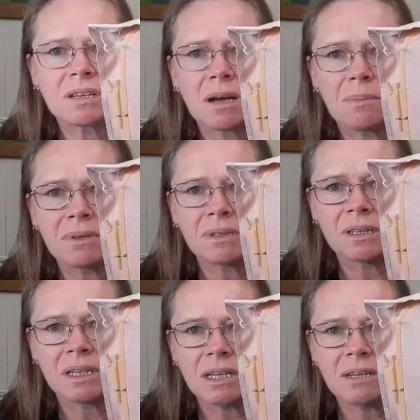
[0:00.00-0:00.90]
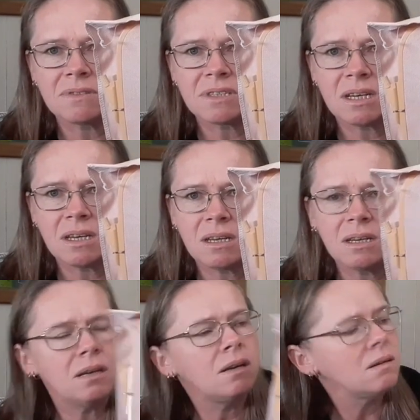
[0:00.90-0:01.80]
a couple of leaves
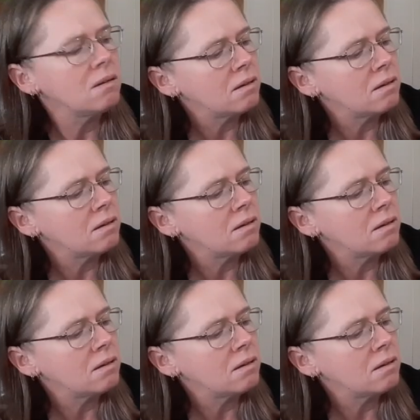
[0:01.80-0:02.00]
here.